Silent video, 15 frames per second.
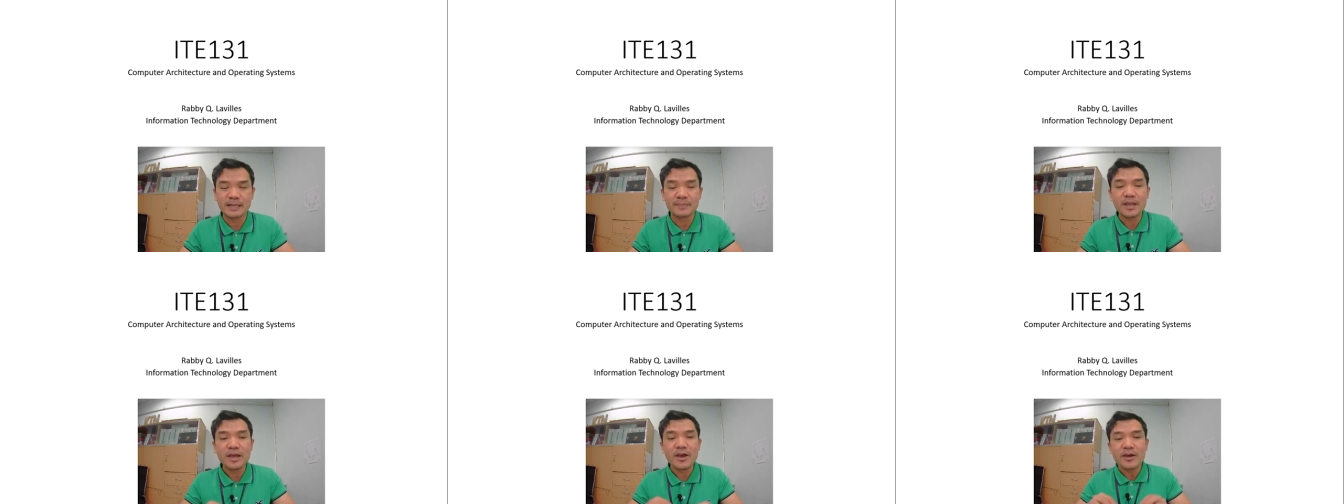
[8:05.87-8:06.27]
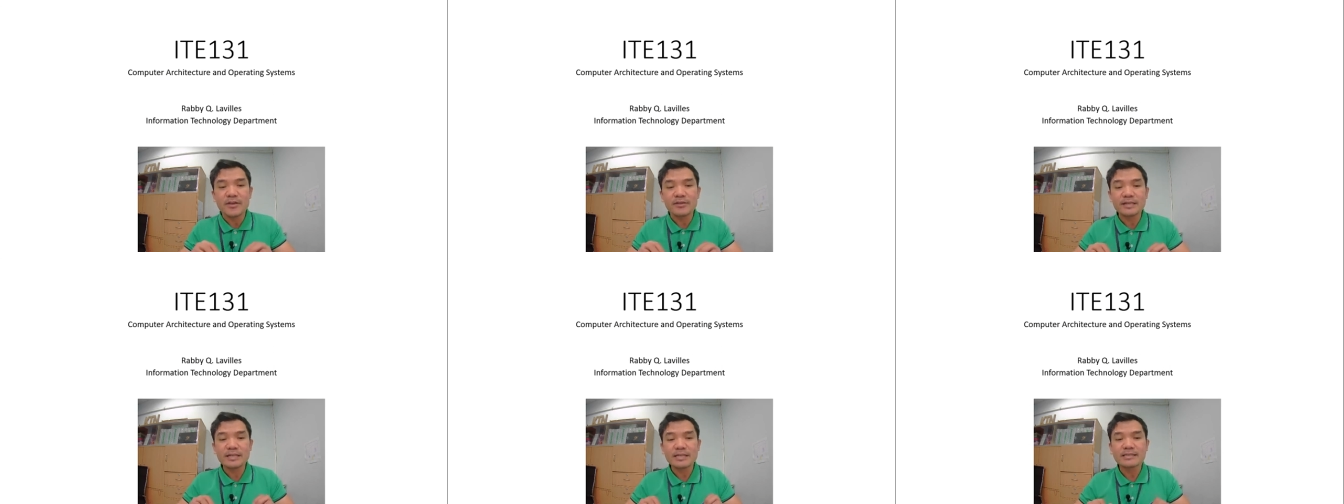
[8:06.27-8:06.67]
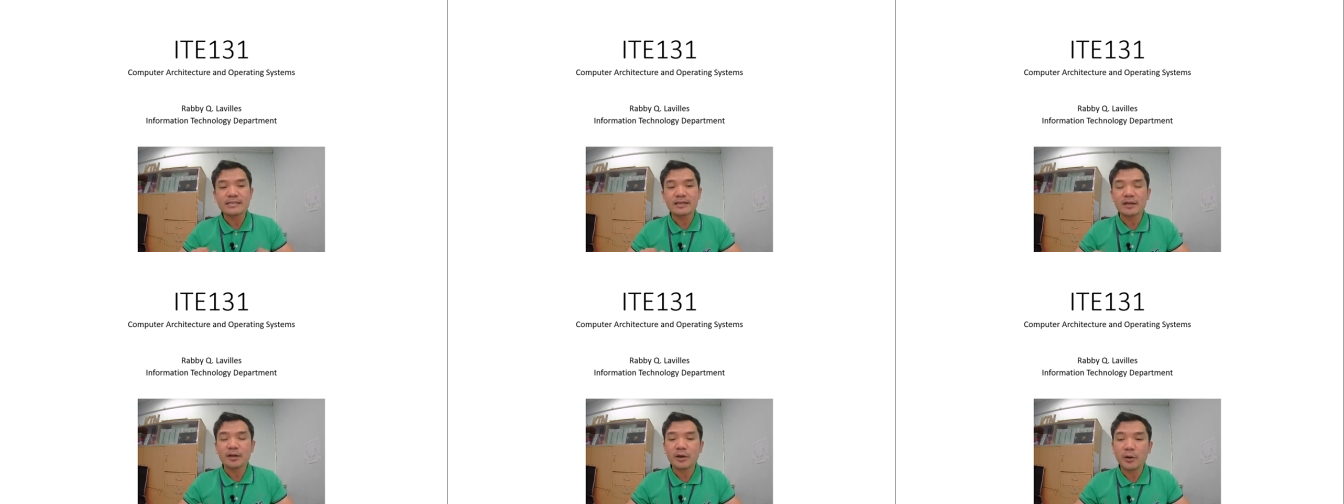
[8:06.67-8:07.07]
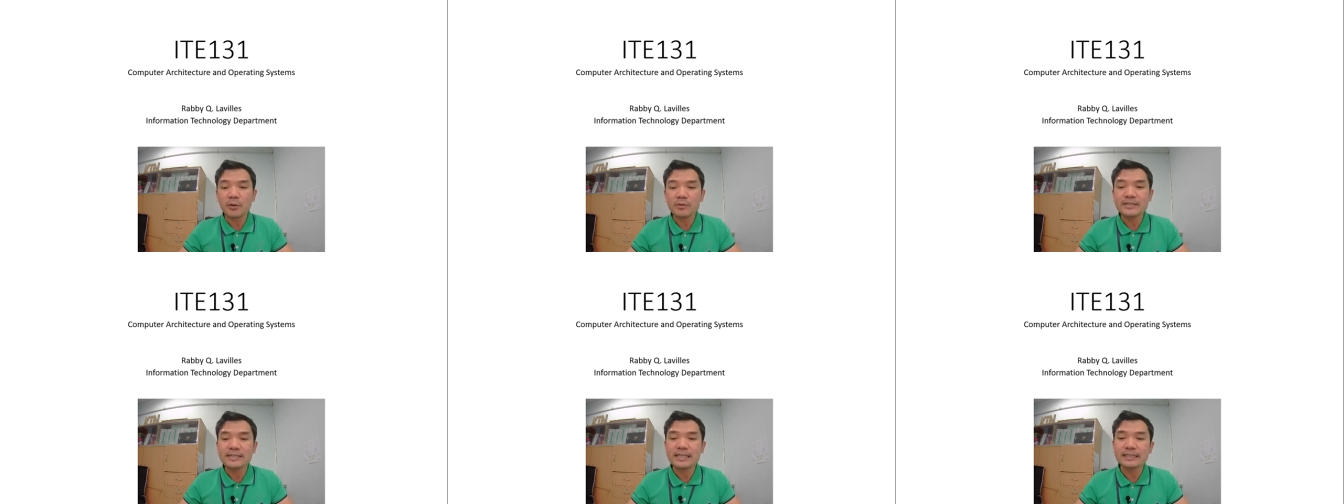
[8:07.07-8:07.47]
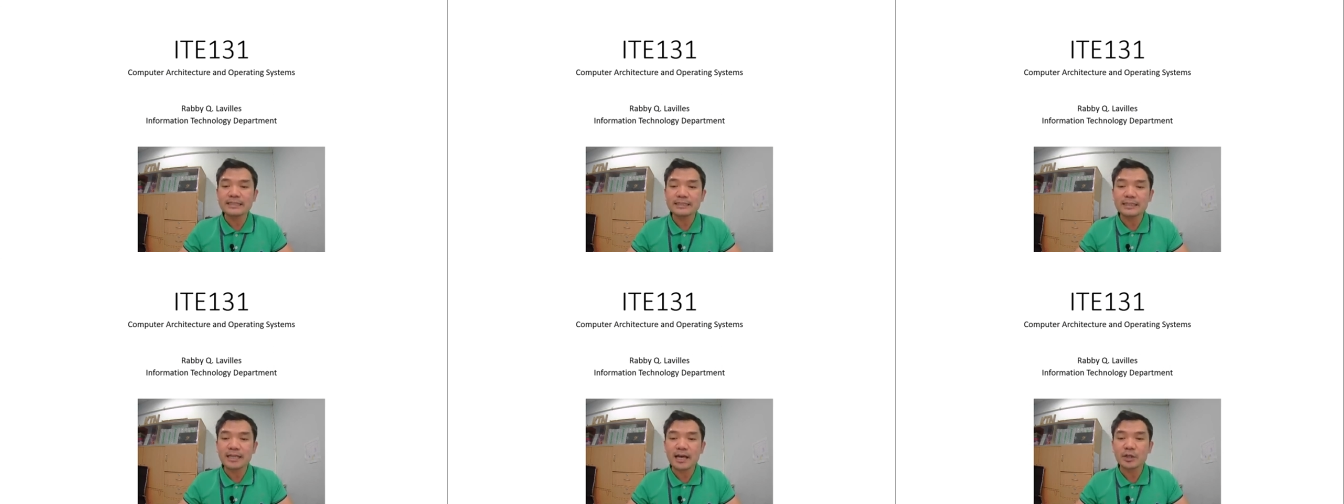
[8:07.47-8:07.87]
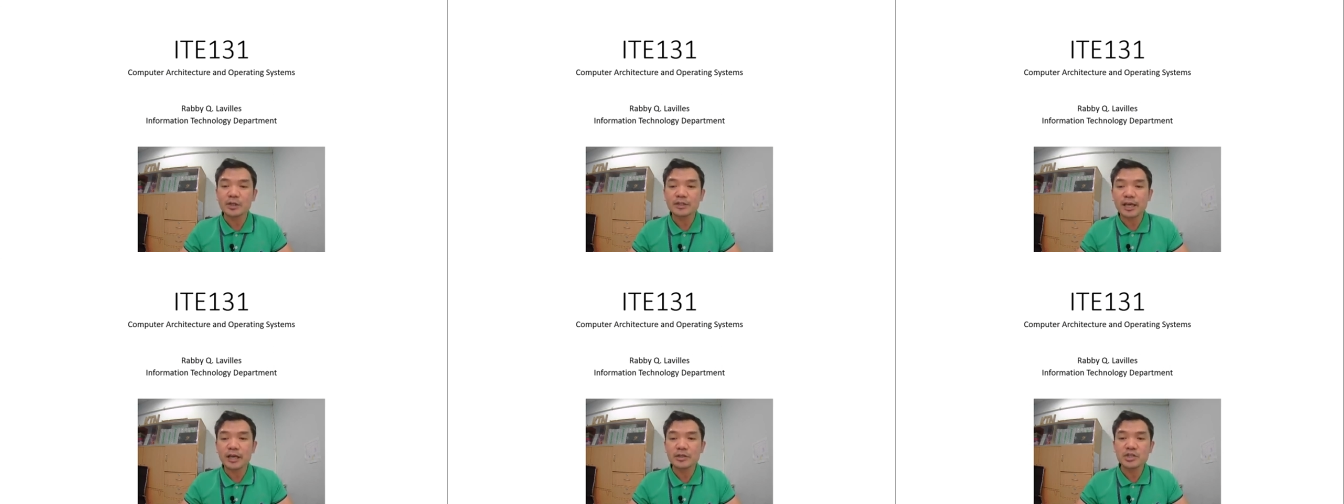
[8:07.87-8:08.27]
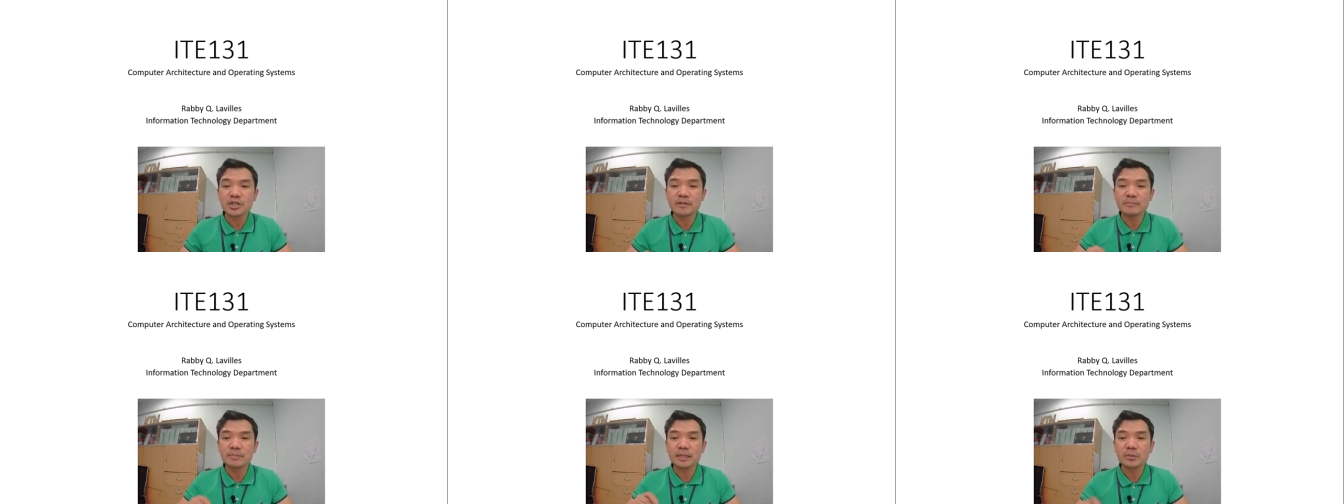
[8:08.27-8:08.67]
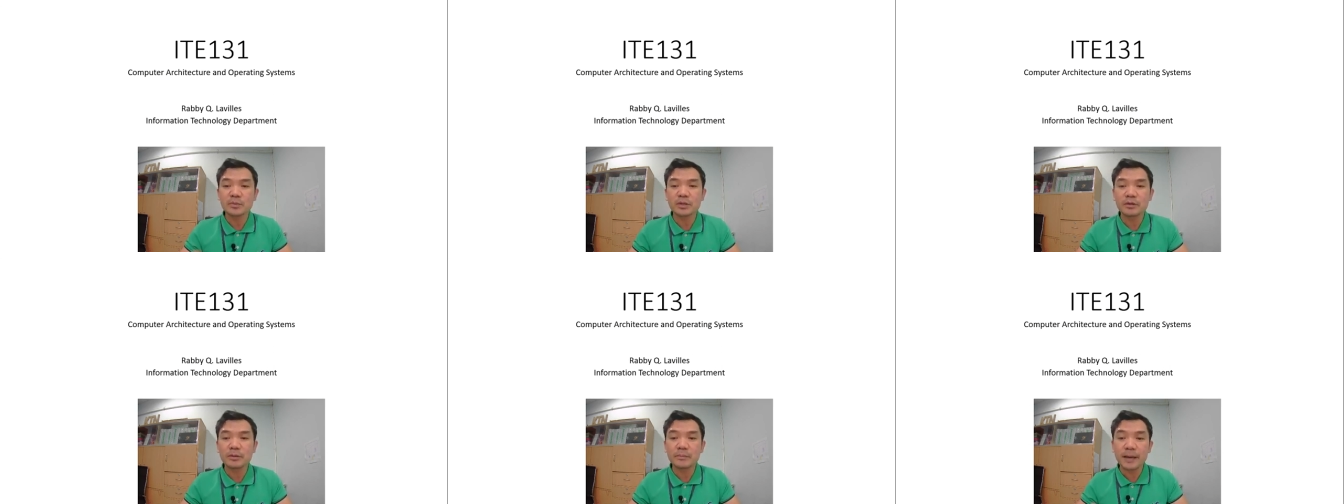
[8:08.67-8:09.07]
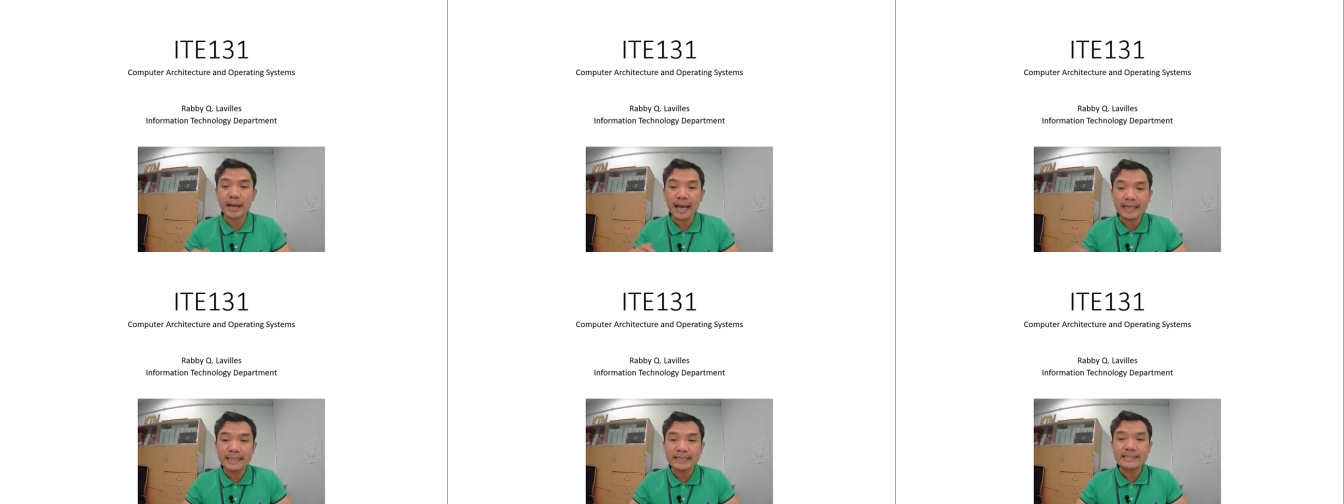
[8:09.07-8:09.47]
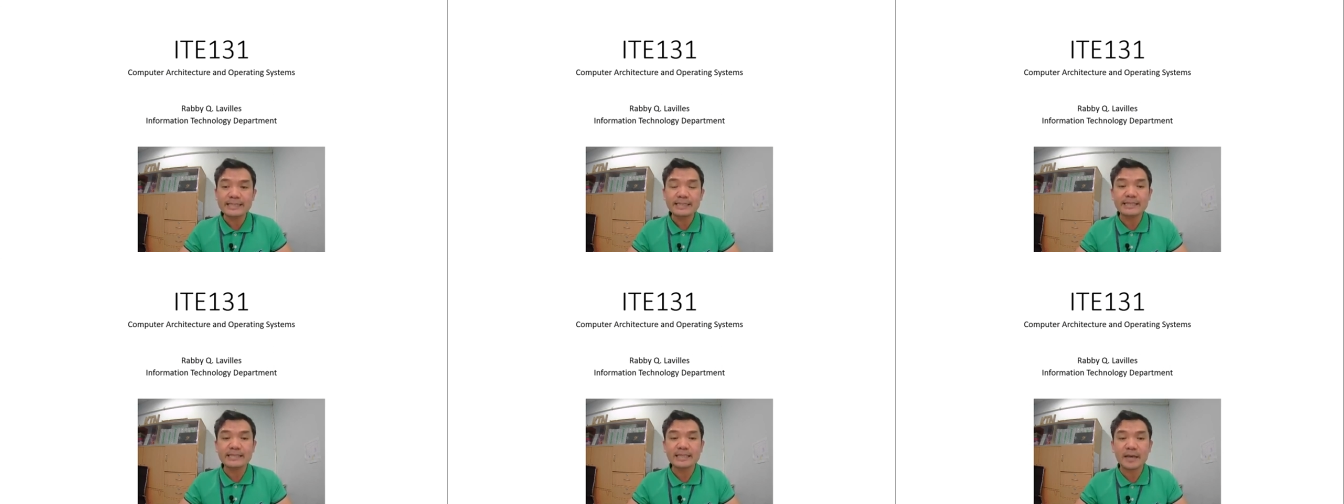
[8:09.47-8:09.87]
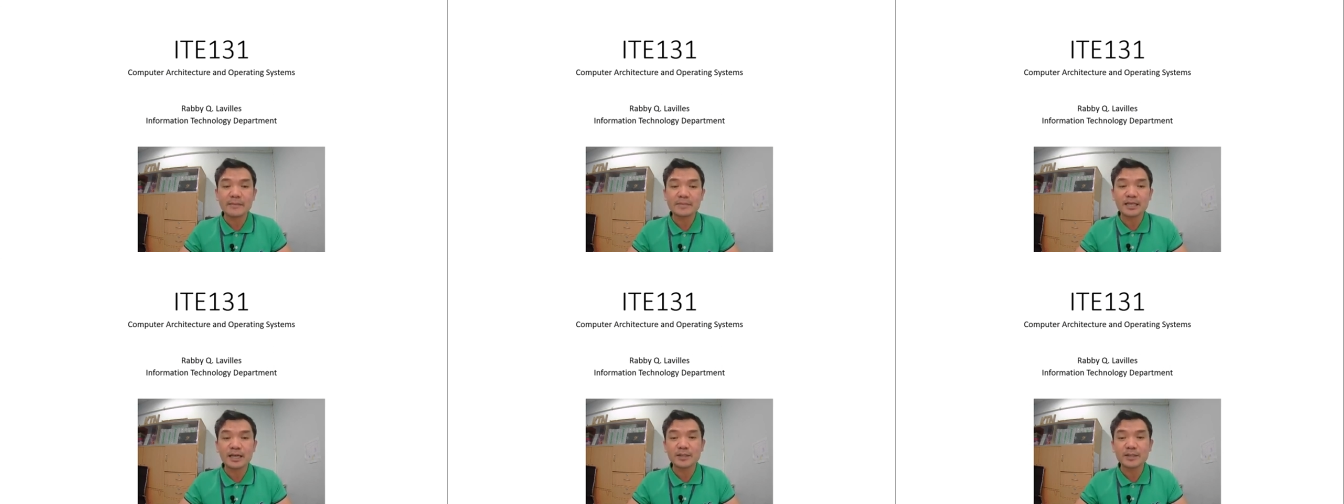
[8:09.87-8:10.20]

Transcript: And there is a close connection between operating systems